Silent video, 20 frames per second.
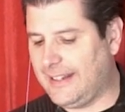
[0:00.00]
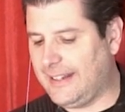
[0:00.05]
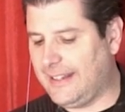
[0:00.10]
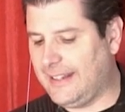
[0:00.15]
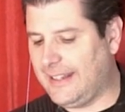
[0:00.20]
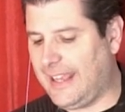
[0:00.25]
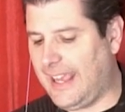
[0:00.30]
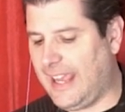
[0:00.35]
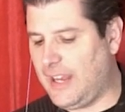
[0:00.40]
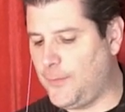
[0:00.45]

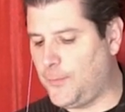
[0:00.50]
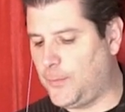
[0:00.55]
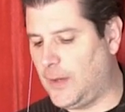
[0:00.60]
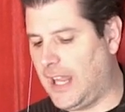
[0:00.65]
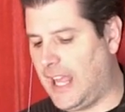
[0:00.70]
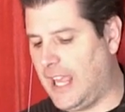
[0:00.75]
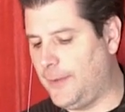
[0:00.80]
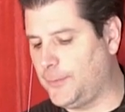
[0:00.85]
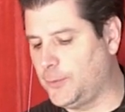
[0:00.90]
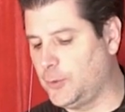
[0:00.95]
gave
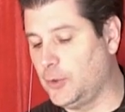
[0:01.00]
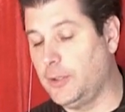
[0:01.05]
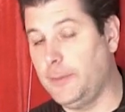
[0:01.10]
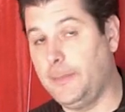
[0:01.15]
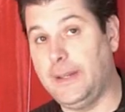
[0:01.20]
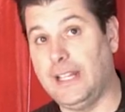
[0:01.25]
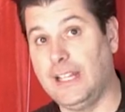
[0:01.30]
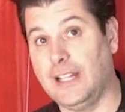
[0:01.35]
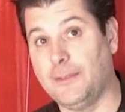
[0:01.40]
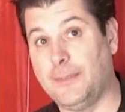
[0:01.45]
life to the
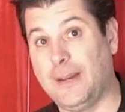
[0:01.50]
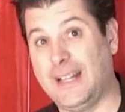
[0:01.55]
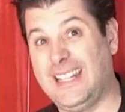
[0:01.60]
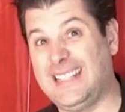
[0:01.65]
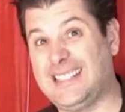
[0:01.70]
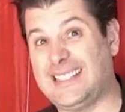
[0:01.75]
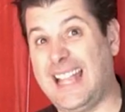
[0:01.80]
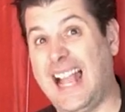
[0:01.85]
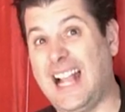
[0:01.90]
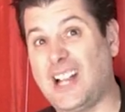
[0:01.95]
bill. But
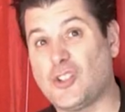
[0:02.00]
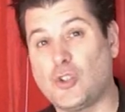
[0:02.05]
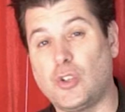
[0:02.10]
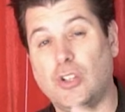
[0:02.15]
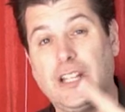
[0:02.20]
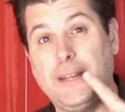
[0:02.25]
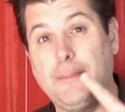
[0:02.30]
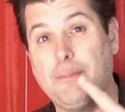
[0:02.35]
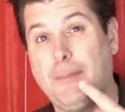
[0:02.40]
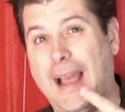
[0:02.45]
it's
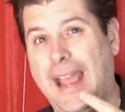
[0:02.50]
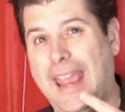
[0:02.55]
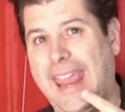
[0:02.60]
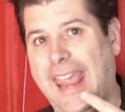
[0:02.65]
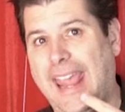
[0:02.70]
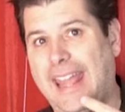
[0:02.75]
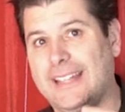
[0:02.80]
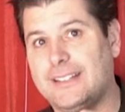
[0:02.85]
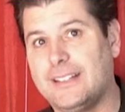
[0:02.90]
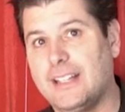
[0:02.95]
actually my
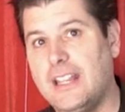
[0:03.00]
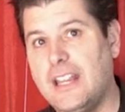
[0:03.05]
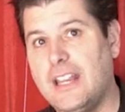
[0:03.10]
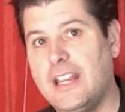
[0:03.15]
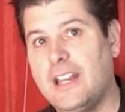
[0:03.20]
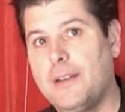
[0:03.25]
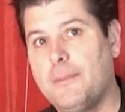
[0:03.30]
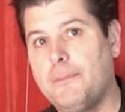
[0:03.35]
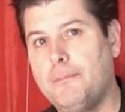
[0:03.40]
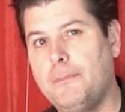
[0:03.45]
head
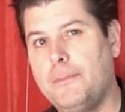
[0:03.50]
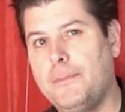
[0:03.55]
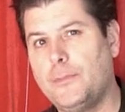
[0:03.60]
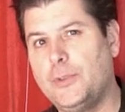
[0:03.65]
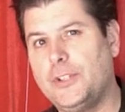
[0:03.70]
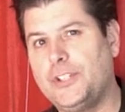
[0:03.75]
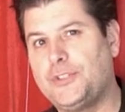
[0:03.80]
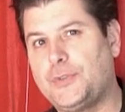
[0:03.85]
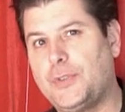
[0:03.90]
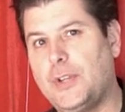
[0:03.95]

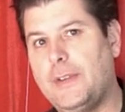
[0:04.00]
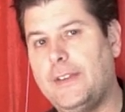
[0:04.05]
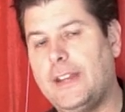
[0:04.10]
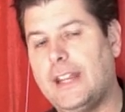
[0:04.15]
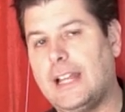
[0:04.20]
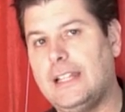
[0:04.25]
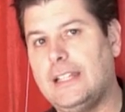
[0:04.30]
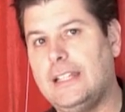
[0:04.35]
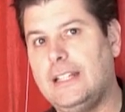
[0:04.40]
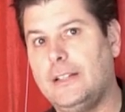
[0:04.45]
retrieving
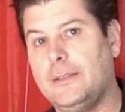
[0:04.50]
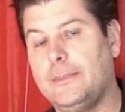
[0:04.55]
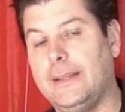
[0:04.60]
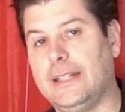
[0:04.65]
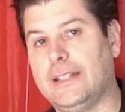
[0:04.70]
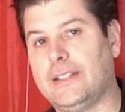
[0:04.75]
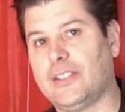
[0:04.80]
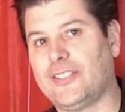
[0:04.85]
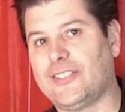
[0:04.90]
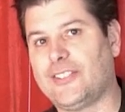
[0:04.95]
a little
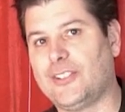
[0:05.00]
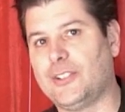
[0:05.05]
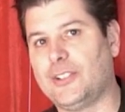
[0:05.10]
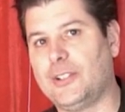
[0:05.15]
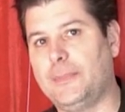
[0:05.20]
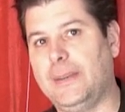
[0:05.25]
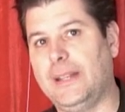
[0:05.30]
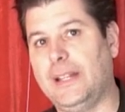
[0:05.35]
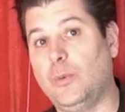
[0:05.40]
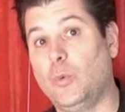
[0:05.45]
bit so the
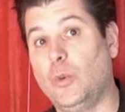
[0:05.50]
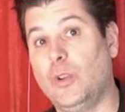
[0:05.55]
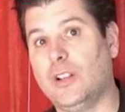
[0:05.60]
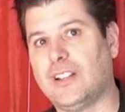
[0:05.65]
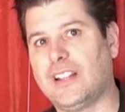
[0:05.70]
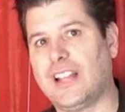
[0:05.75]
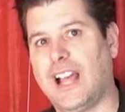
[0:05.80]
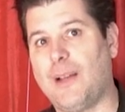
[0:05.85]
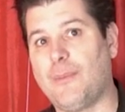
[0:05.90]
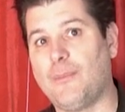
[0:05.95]
bill will
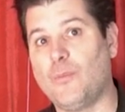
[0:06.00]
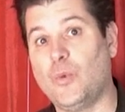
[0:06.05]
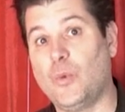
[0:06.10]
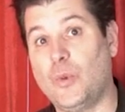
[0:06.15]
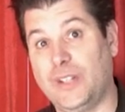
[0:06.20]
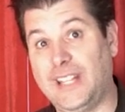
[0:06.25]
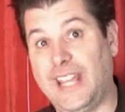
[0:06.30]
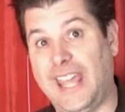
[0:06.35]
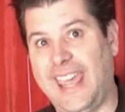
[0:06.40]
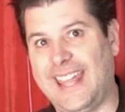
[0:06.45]
come
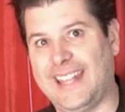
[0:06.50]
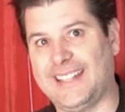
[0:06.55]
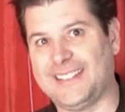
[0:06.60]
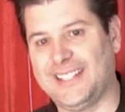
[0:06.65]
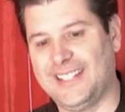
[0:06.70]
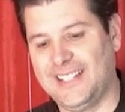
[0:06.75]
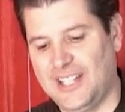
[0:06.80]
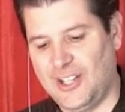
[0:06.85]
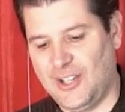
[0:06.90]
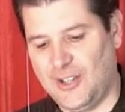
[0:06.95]
with the head.
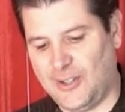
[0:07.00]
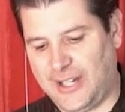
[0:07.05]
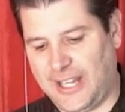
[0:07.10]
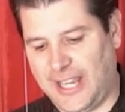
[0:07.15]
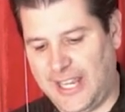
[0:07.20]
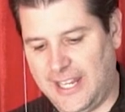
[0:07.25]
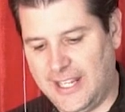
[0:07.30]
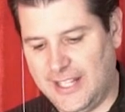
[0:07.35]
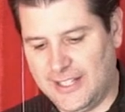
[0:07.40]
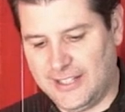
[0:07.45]

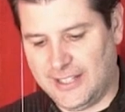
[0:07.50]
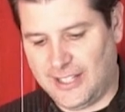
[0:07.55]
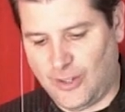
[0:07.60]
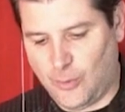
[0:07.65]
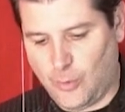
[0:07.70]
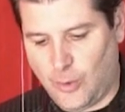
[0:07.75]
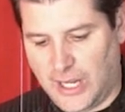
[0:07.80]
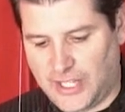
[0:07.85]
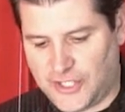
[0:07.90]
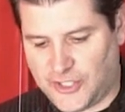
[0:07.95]
Okay, now
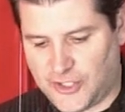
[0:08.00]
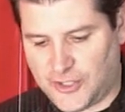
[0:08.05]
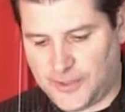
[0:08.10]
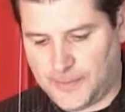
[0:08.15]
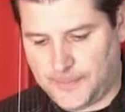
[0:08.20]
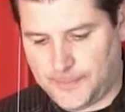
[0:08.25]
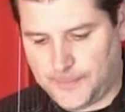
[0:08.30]
watch.